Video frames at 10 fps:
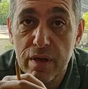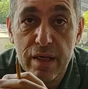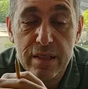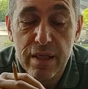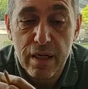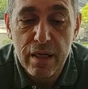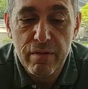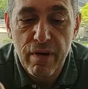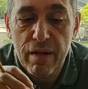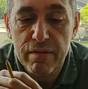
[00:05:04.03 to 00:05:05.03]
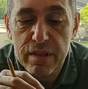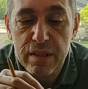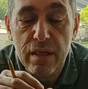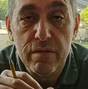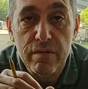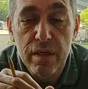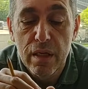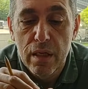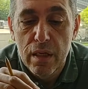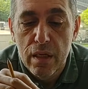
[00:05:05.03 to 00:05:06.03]
get stuck in the valve itself.
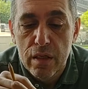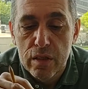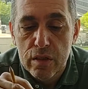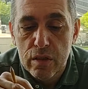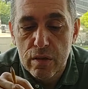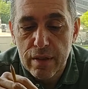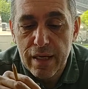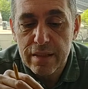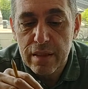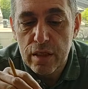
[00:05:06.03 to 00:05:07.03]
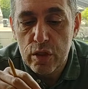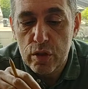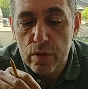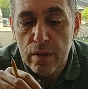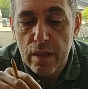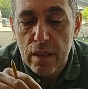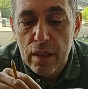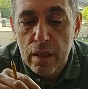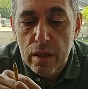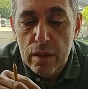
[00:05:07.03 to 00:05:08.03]
So that's the issue.
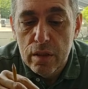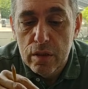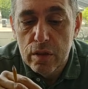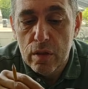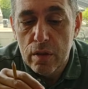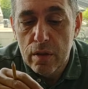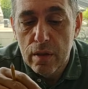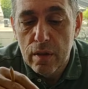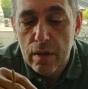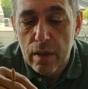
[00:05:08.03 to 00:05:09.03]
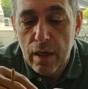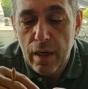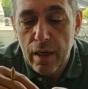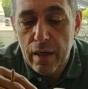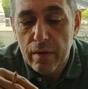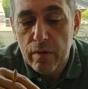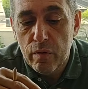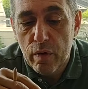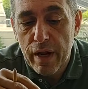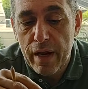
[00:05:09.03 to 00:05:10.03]
So
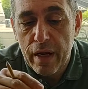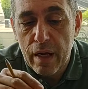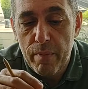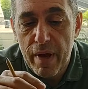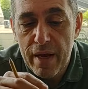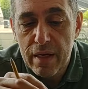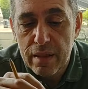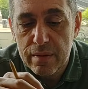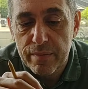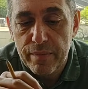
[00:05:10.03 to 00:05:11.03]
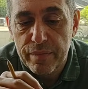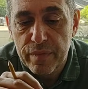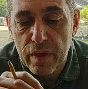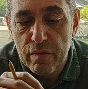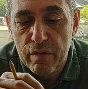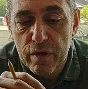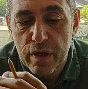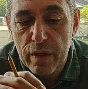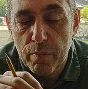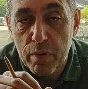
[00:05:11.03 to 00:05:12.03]
what I recommend when you
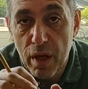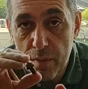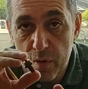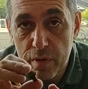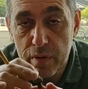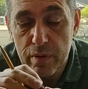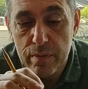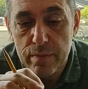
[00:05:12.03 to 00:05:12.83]
get a plumber,